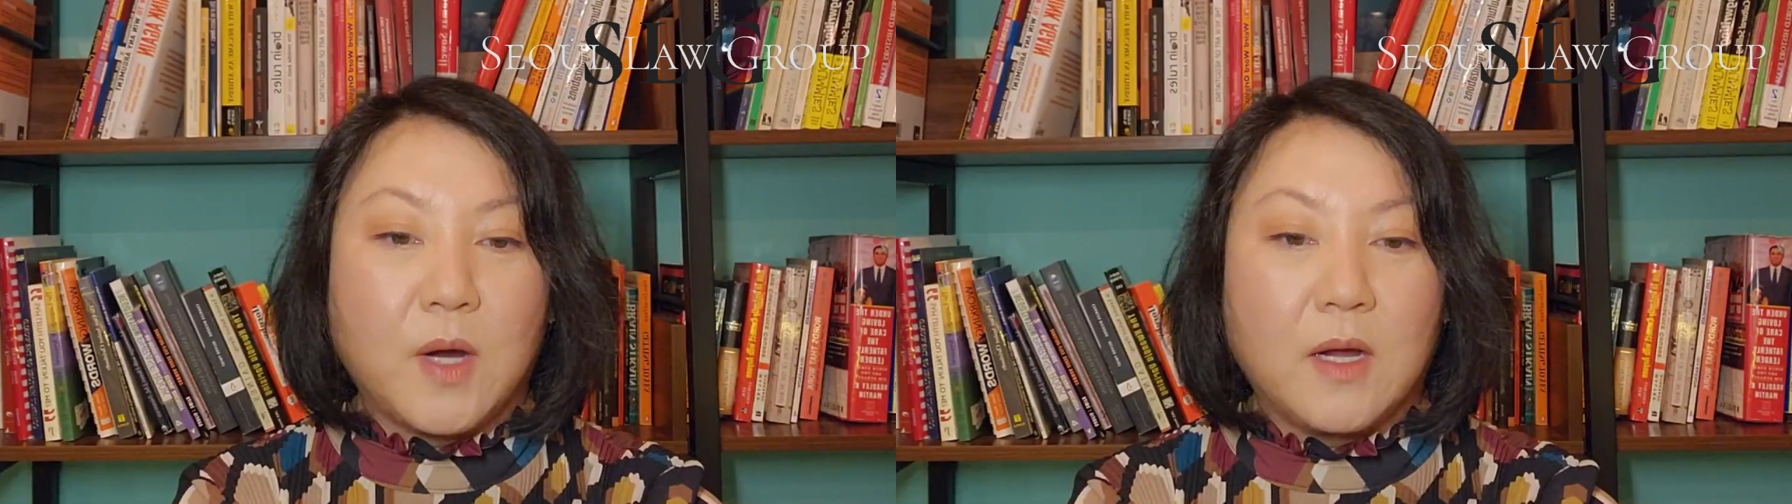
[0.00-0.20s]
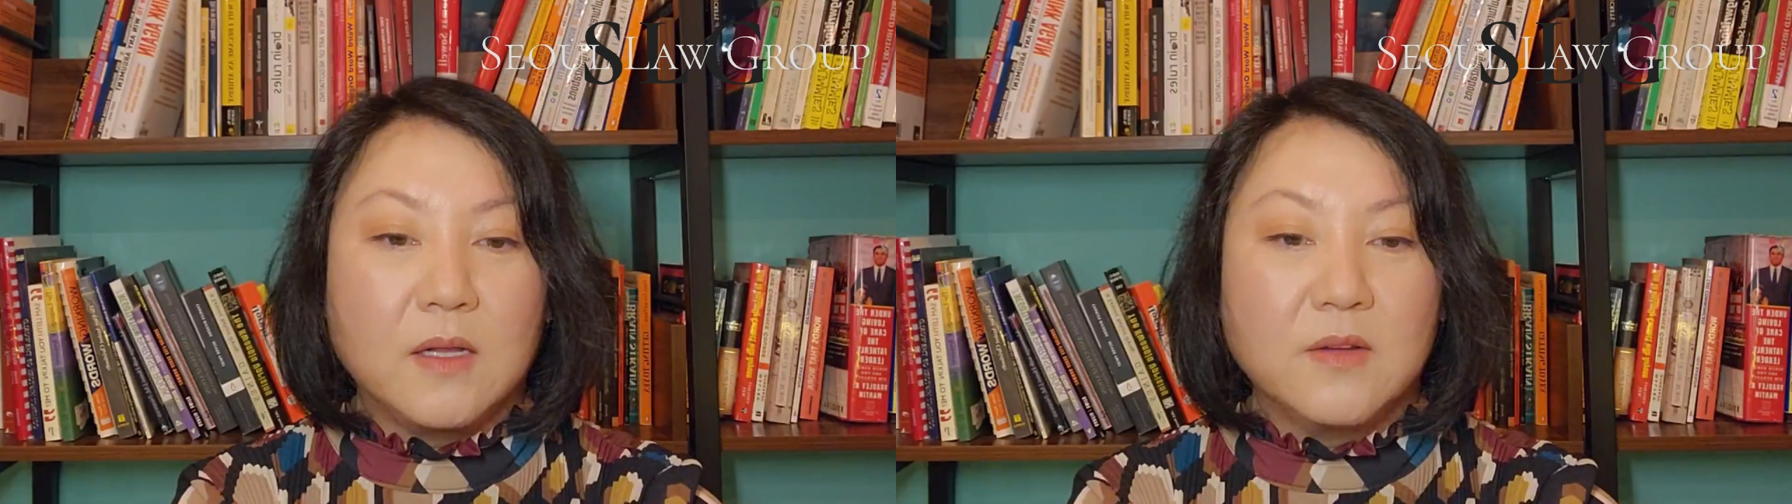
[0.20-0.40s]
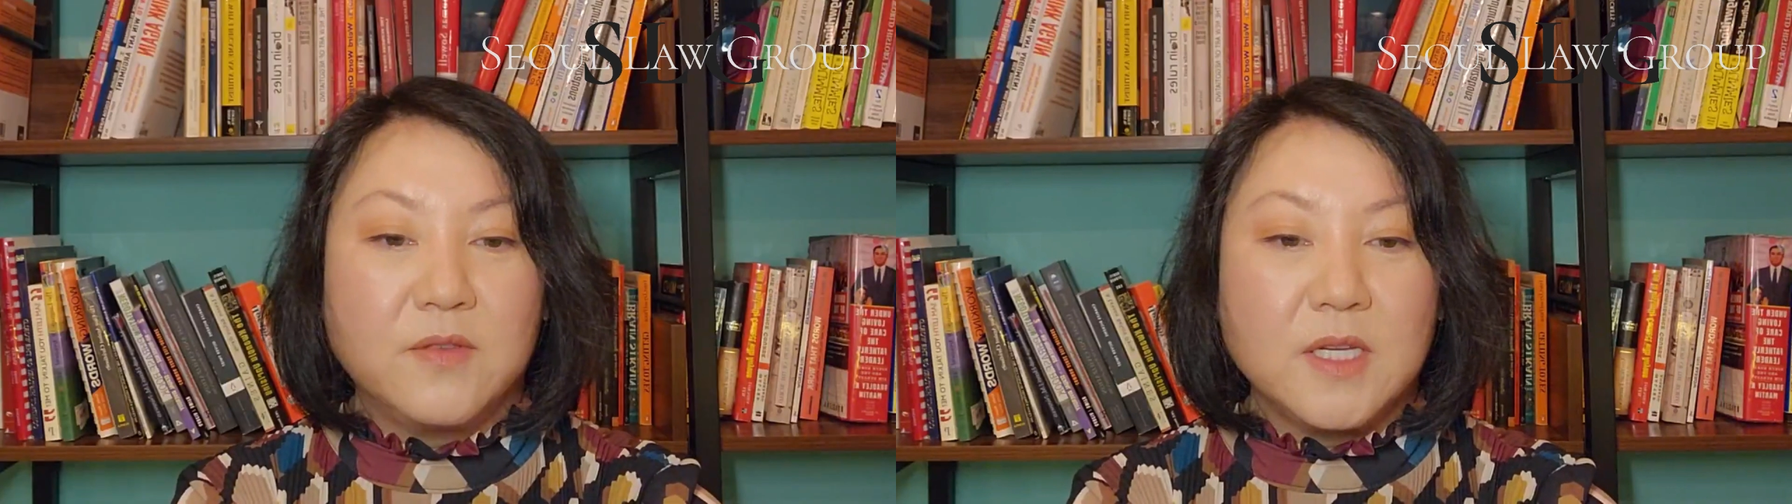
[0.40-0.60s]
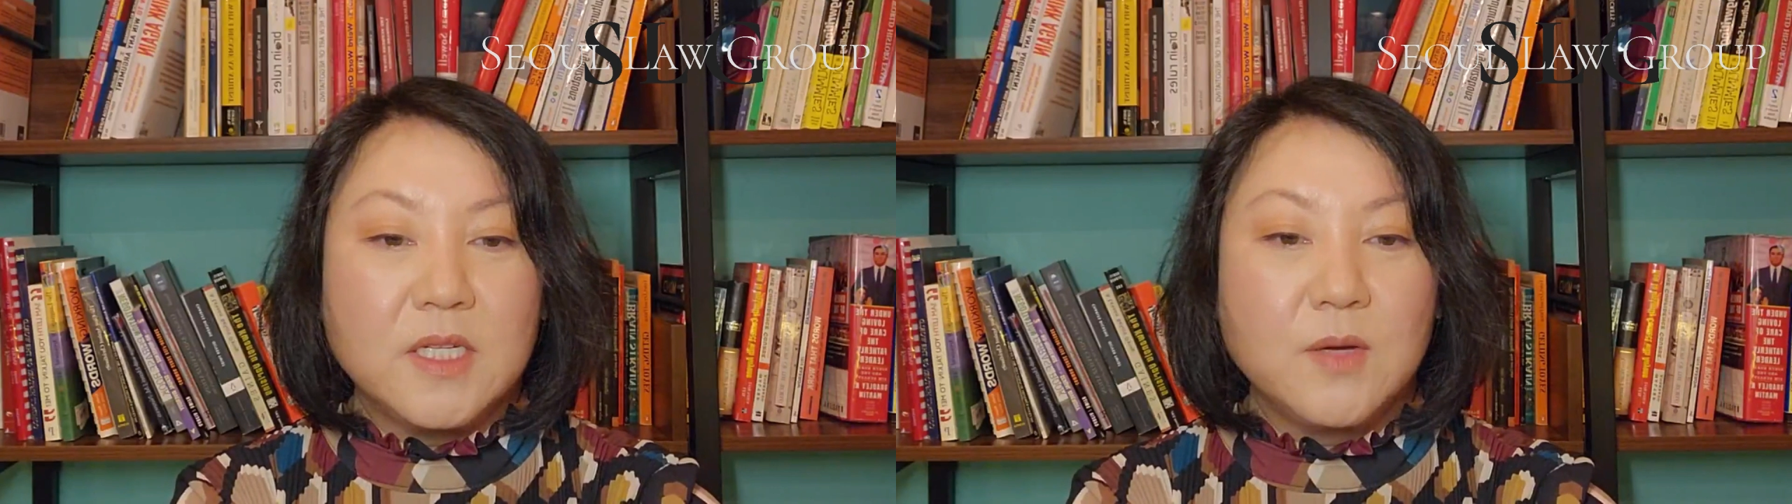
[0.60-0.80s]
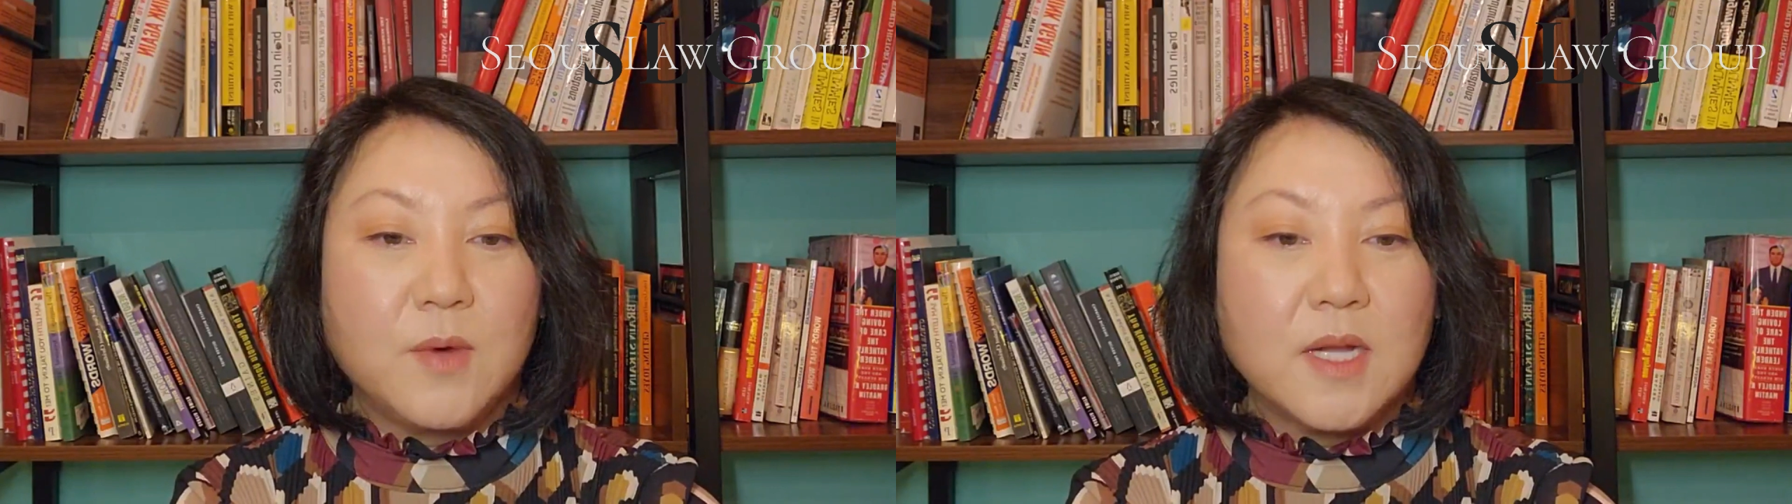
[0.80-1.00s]
wall of
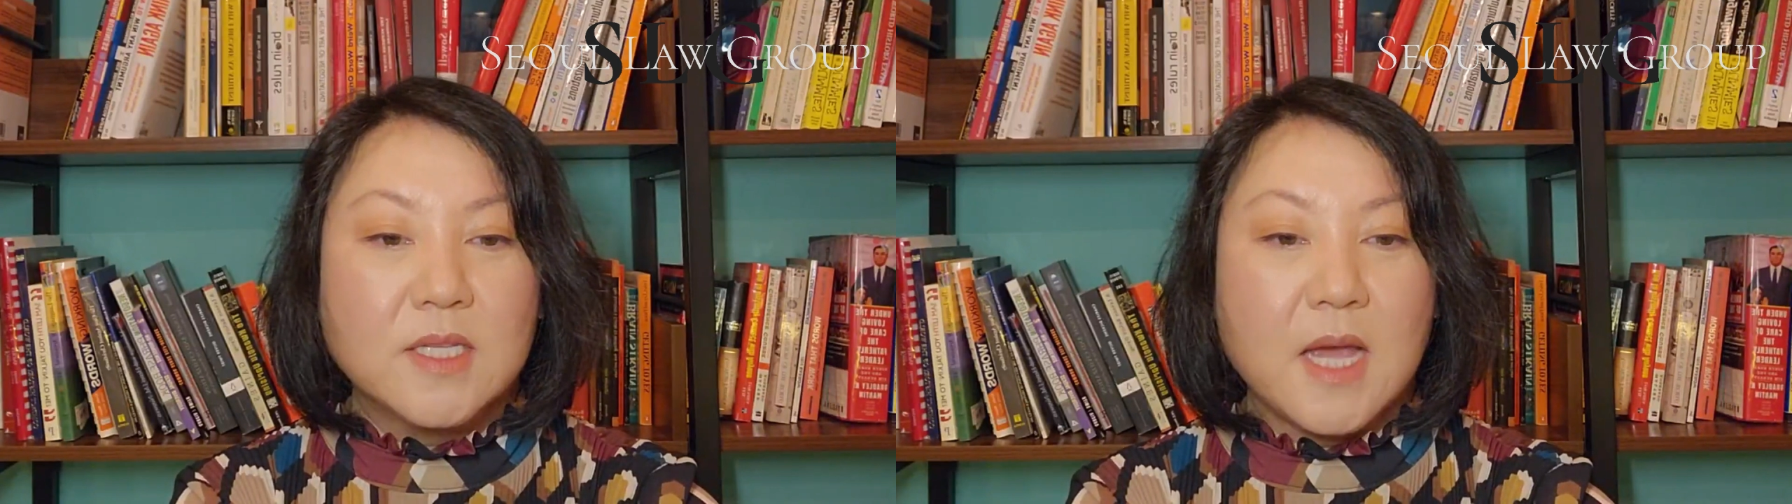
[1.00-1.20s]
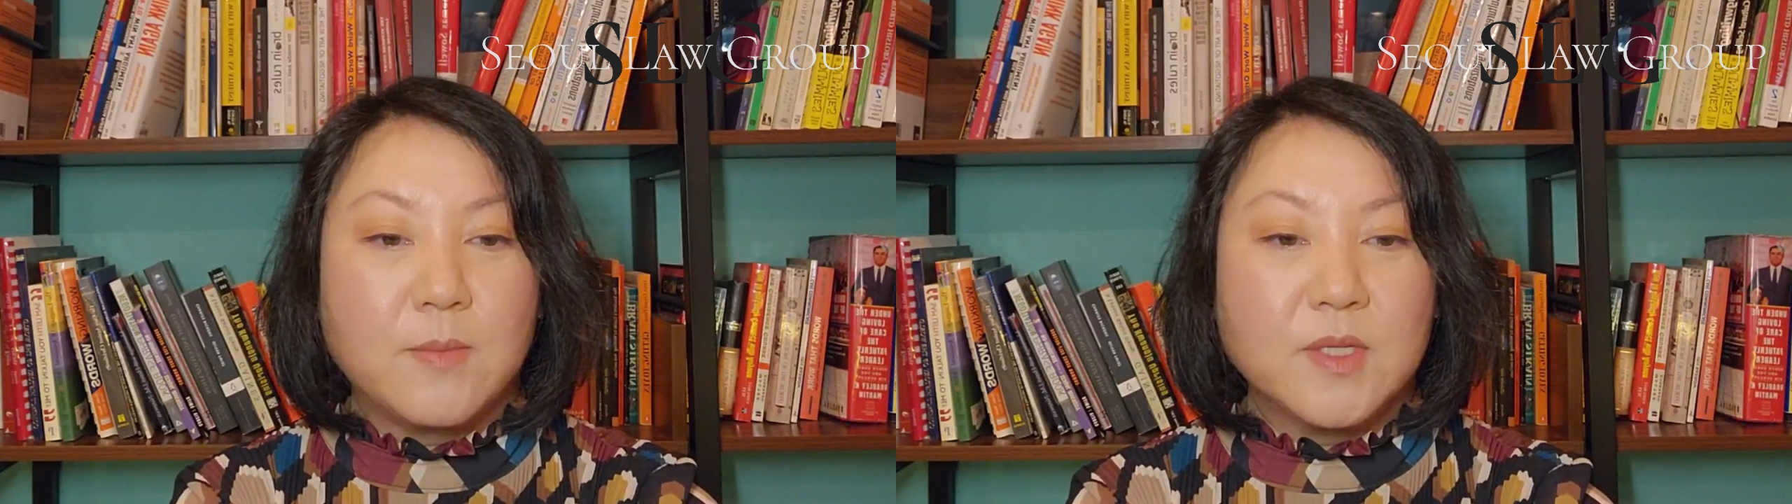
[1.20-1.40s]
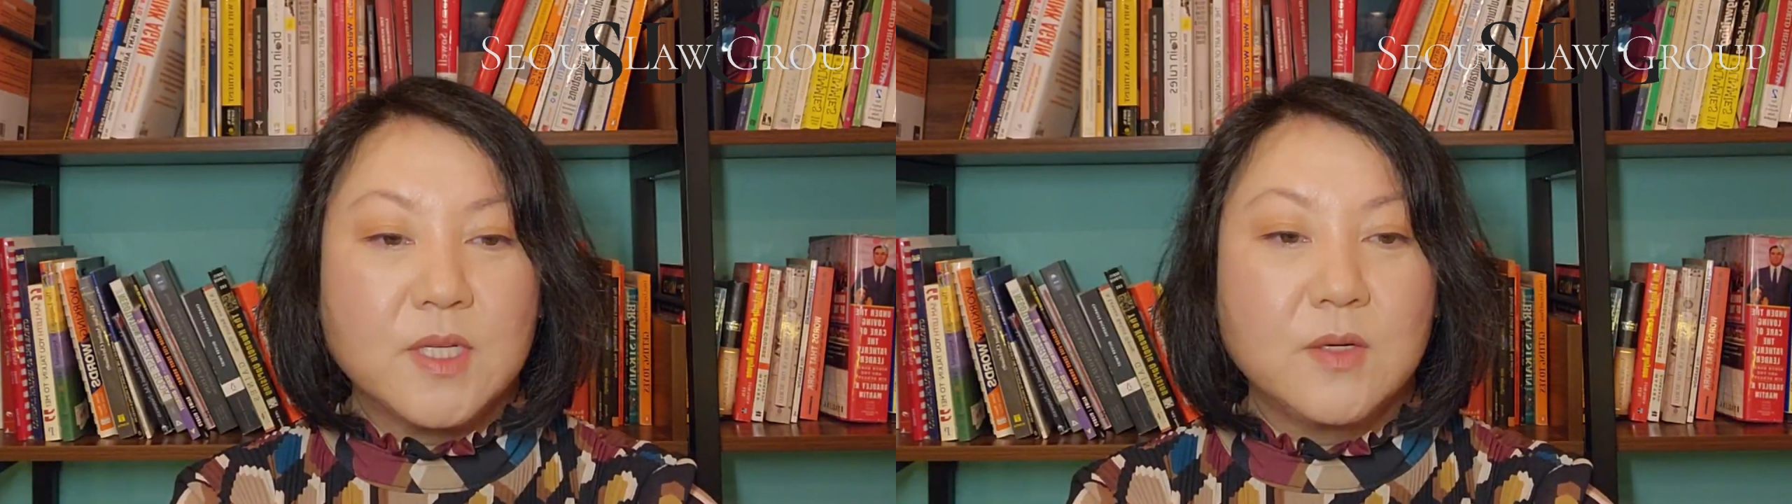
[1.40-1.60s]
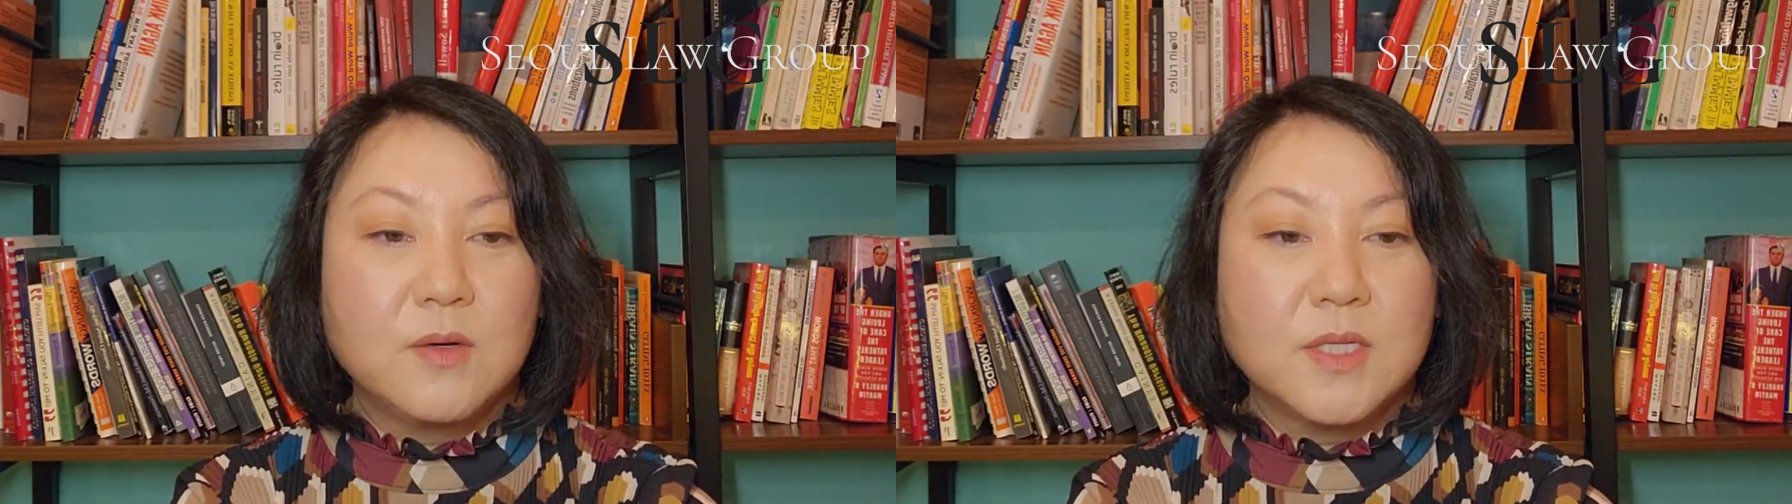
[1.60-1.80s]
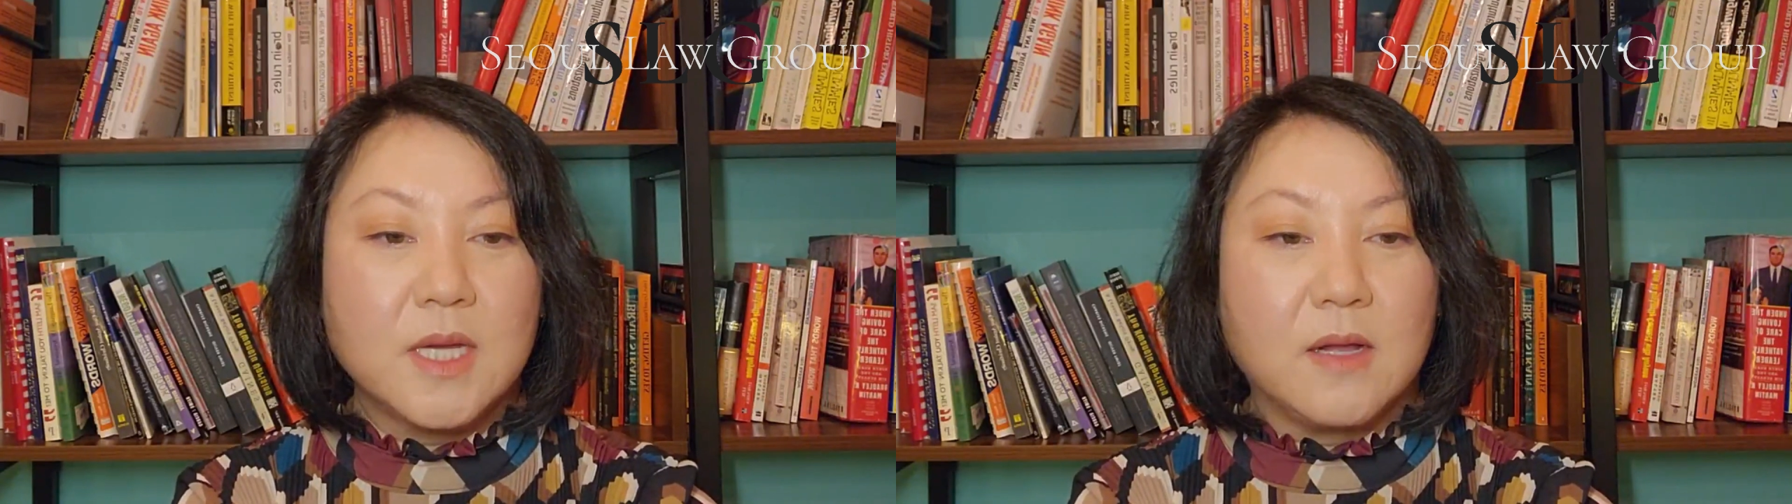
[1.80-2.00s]
Itaewon's Hamilton
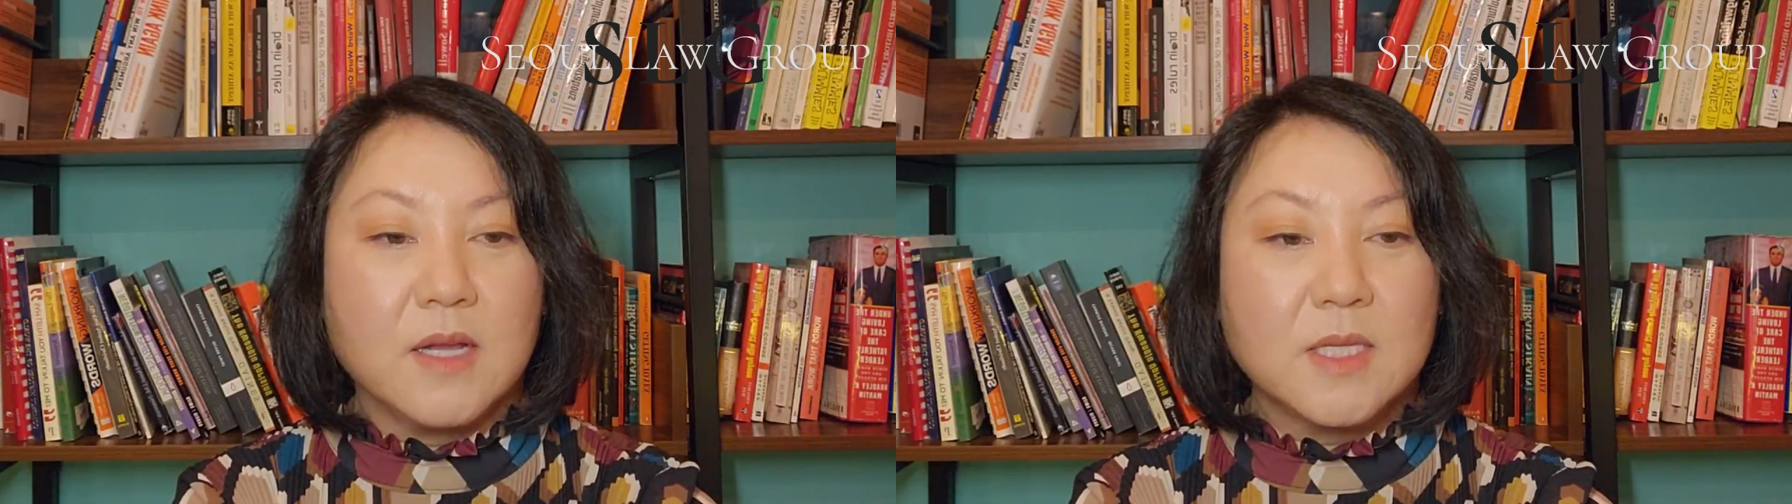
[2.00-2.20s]
Hotel